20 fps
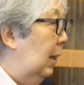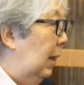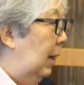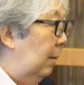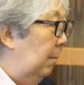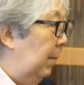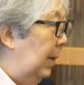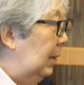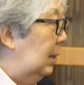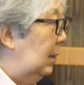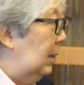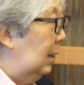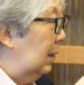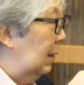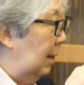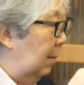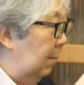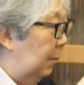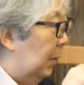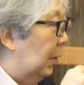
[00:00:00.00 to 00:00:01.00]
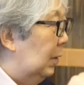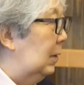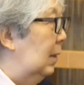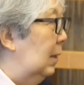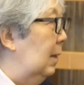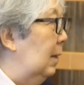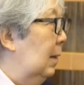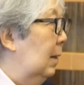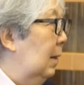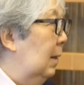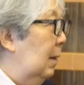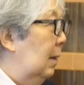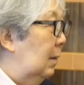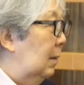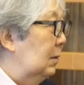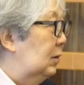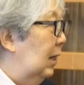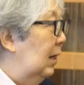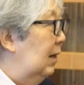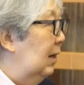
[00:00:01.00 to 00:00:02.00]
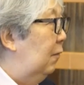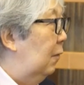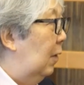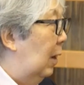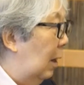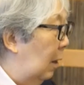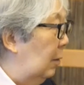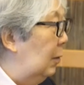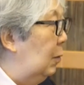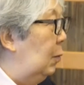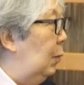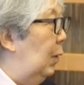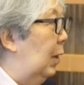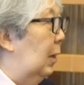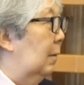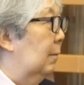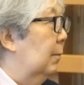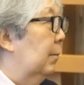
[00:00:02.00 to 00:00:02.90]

And make that an important agenda for our world.